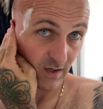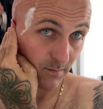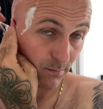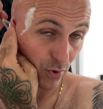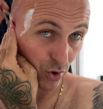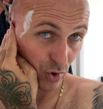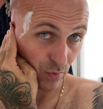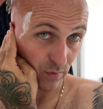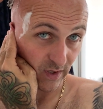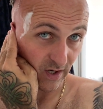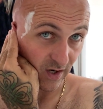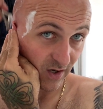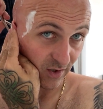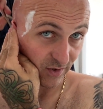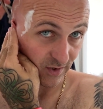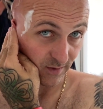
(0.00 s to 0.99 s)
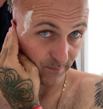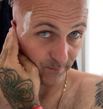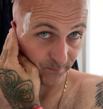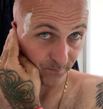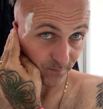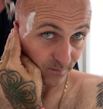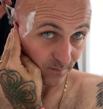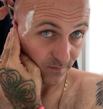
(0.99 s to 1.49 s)
push quite hard.
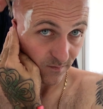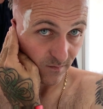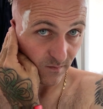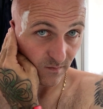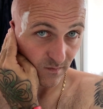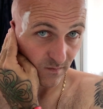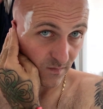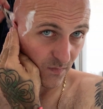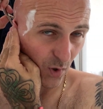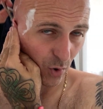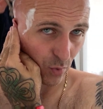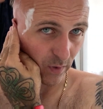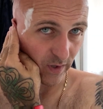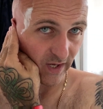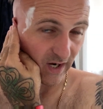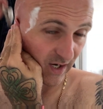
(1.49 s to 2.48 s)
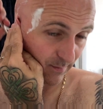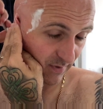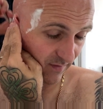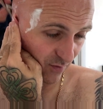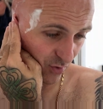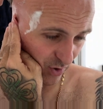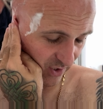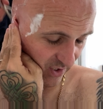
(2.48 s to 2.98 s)
Not quite hard, but you've got